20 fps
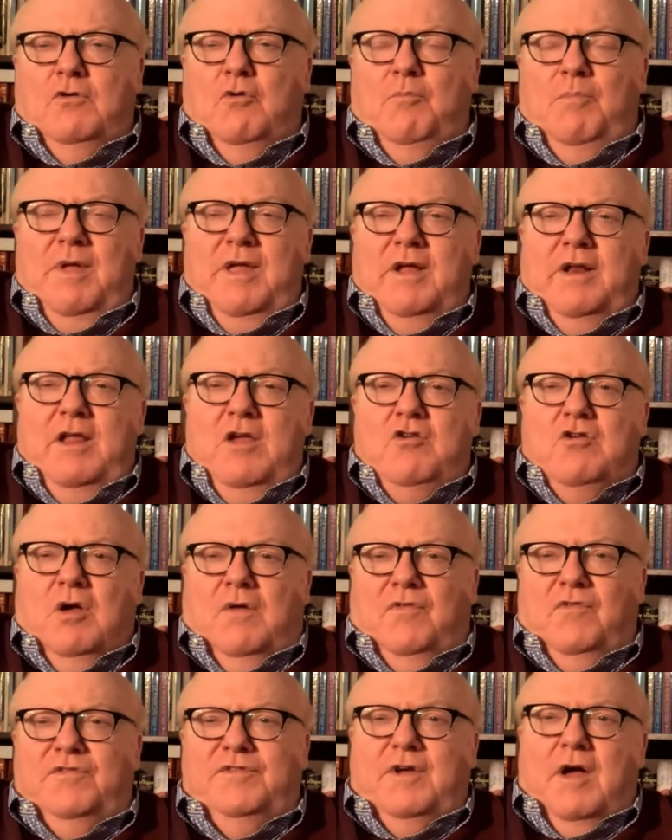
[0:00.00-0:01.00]
to be in each
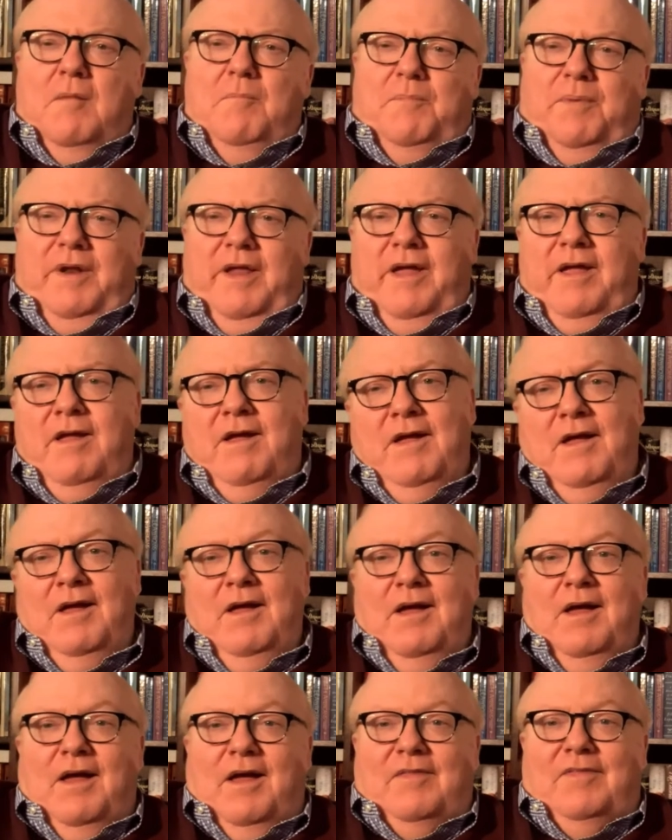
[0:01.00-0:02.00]
other's company
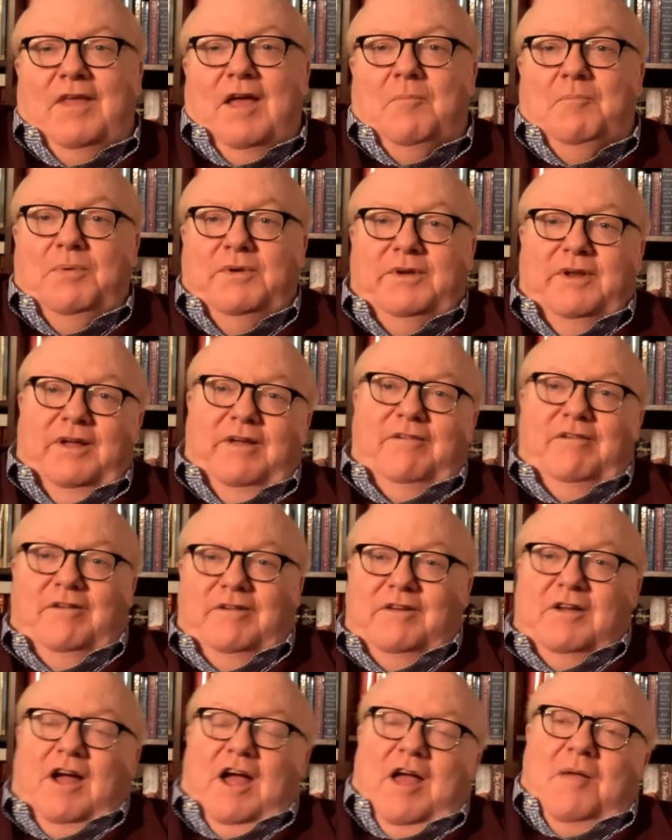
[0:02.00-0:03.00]
at that
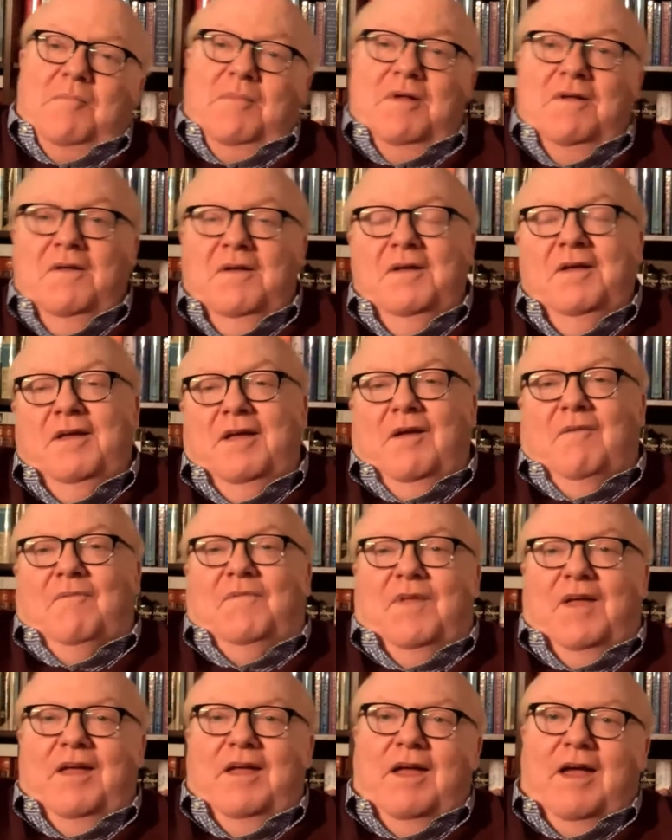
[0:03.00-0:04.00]
particular time
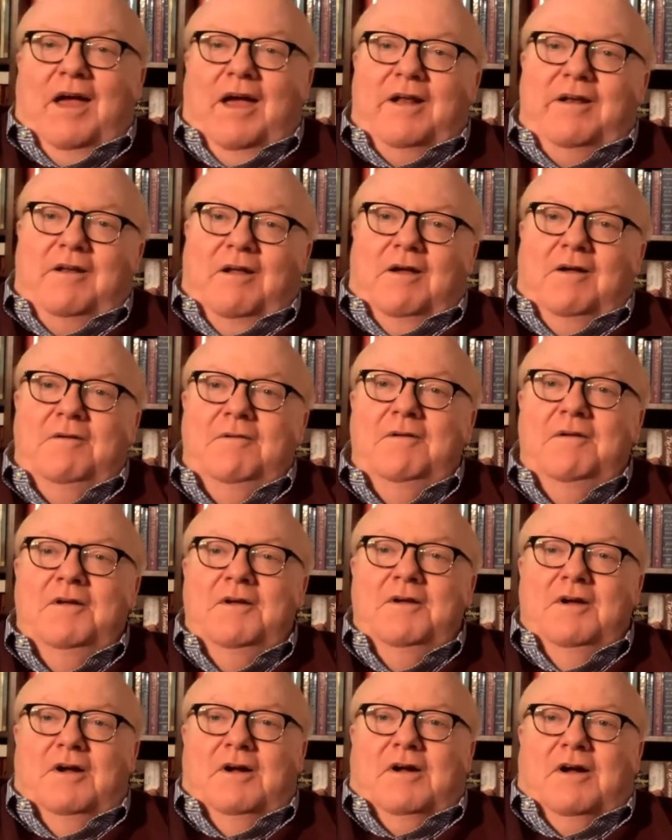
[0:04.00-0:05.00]
if they had uh,
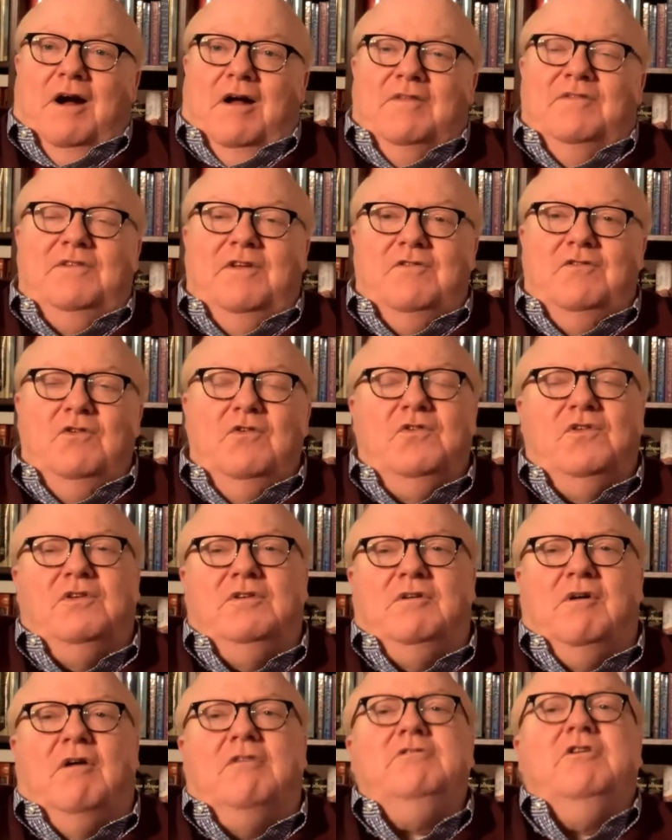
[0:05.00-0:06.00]
a
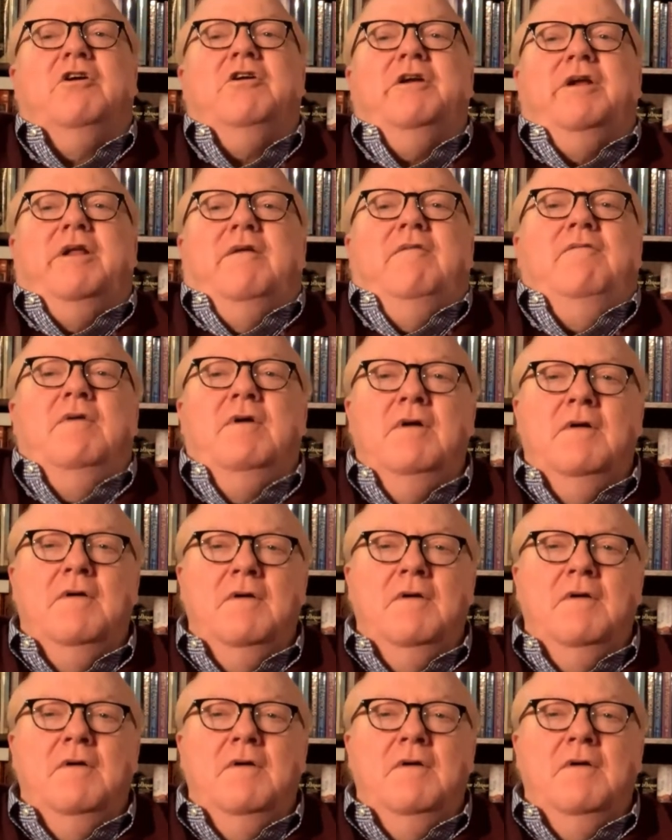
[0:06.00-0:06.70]
constitutional alternative.